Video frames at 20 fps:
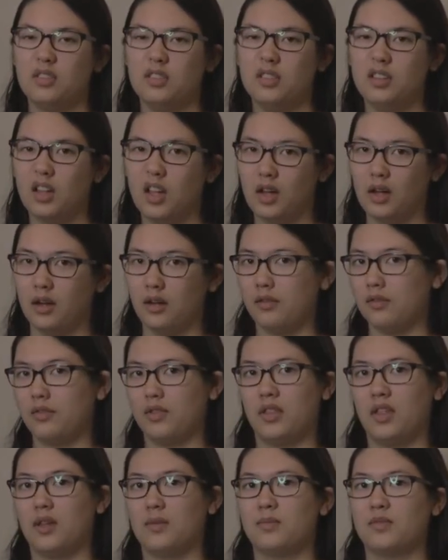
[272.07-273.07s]

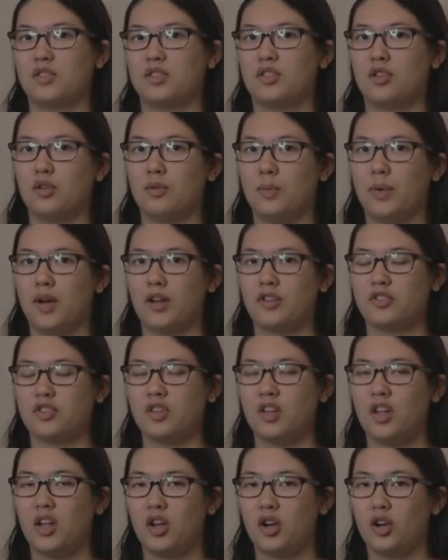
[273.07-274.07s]
love them so much.
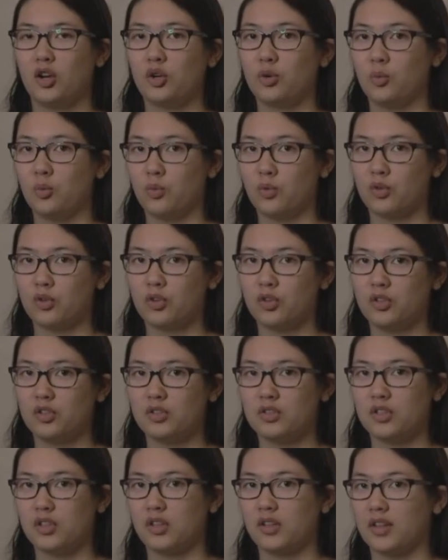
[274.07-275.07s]
Her
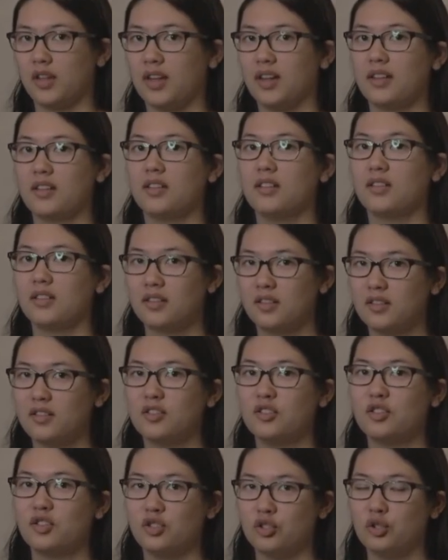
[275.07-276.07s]
worlds are like
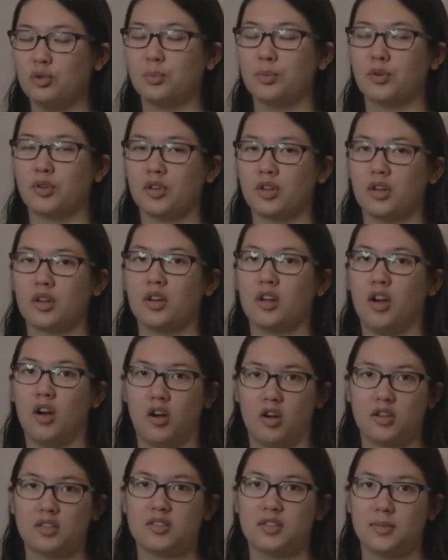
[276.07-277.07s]
super
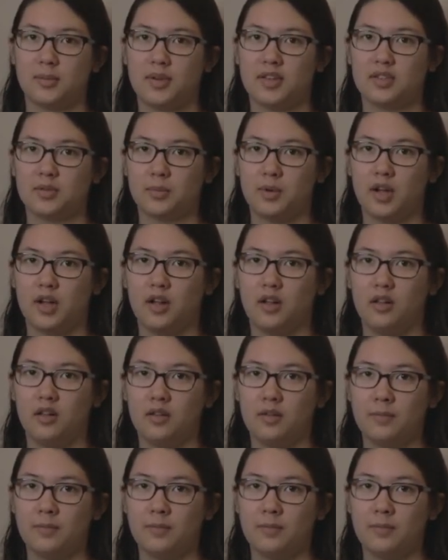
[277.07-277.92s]
awesome as well.